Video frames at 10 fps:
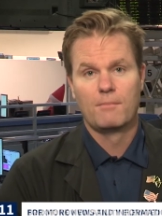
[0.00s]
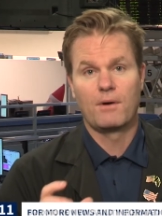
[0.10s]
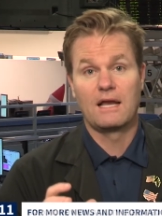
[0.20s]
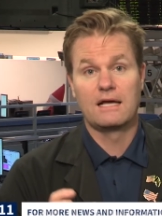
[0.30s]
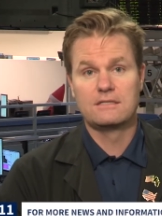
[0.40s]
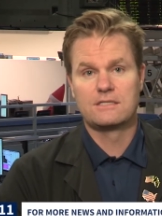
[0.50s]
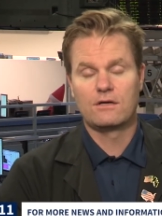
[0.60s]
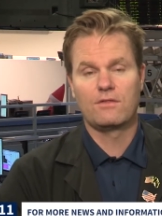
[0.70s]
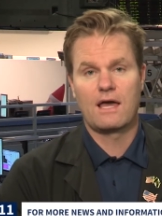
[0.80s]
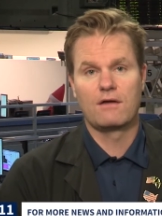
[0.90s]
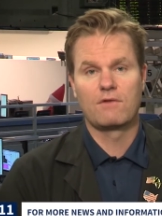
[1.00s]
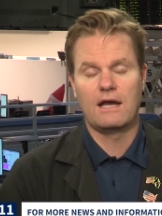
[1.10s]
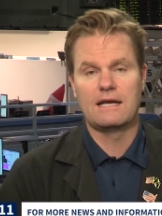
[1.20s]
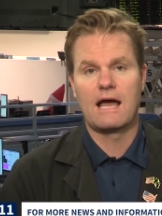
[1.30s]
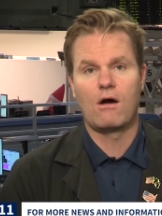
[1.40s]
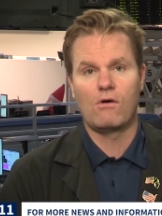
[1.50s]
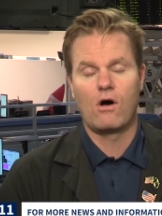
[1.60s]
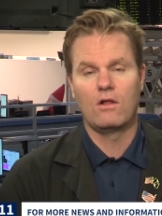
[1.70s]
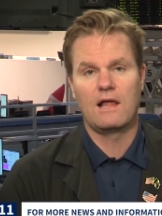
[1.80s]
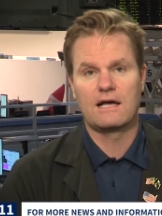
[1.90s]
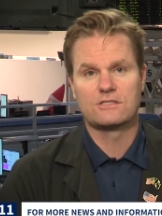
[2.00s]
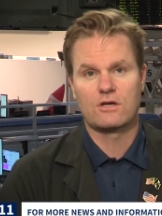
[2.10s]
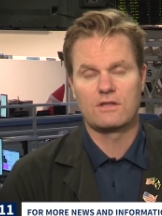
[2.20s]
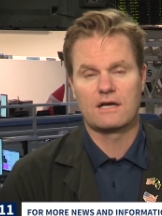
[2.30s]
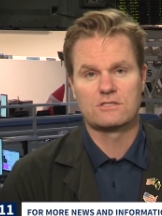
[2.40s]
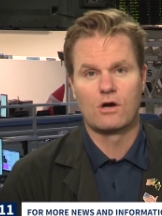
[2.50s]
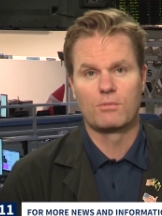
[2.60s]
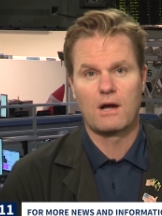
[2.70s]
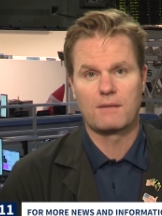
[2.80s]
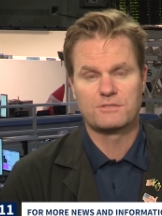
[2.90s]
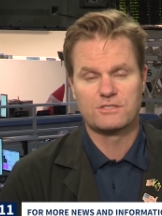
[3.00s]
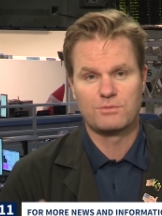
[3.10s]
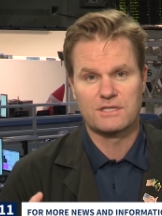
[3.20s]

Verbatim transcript: But until then, right now, all eyes are on the October options.